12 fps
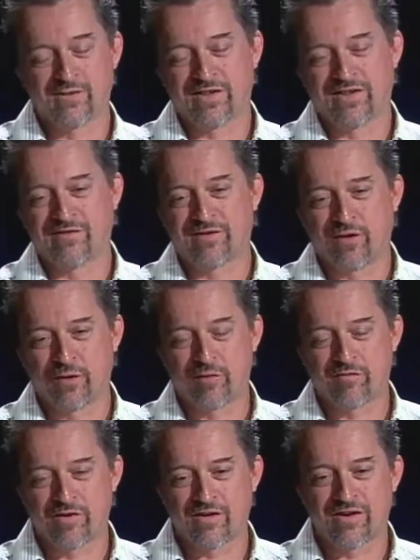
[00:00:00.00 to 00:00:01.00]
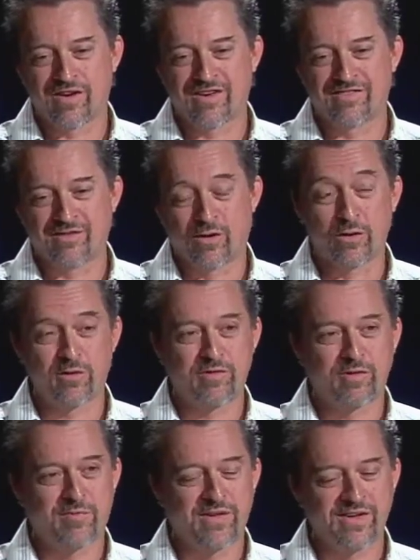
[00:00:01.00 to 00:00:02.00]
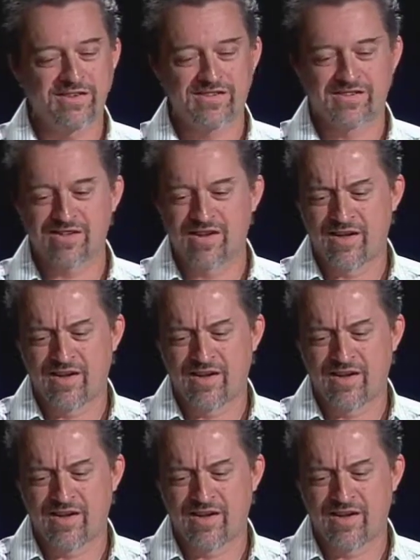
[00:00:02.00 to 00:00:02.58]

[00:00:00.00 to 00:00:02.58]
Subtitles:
so I lived all over the place.